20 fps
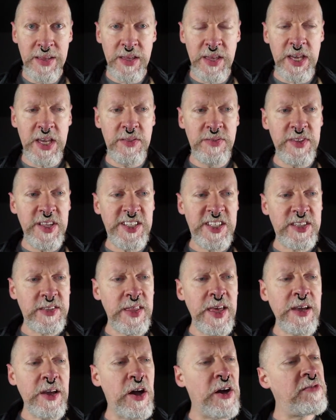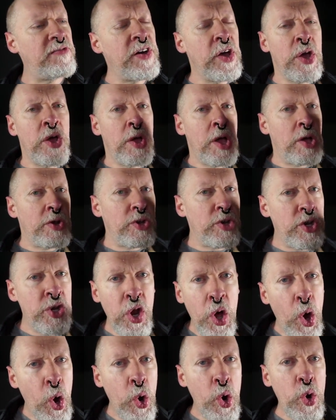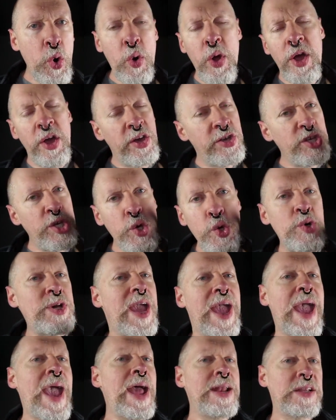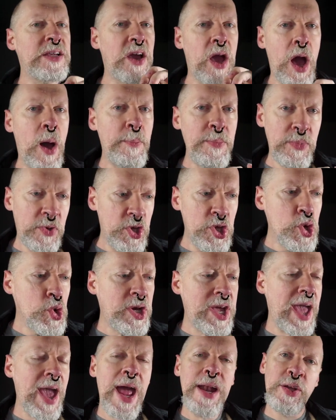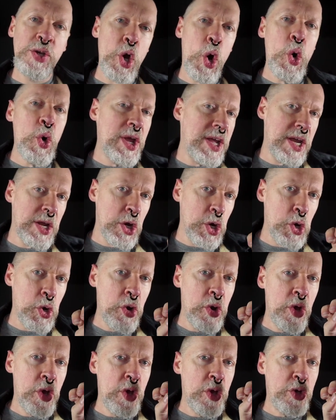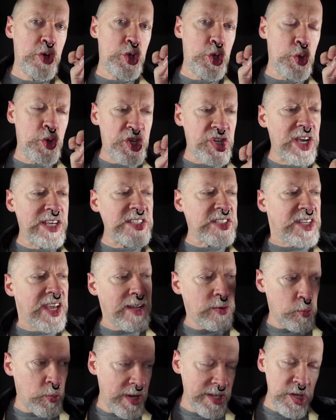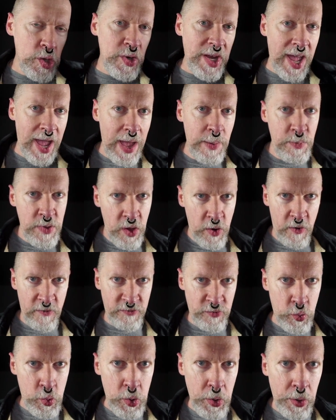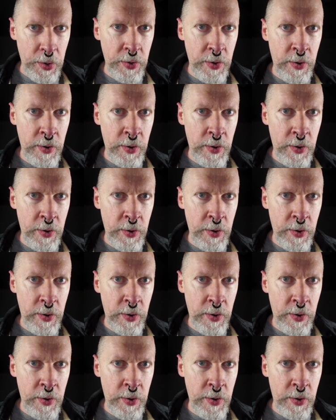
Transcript: in this thing of no, you can't come, you can't go here to just get what you came here for.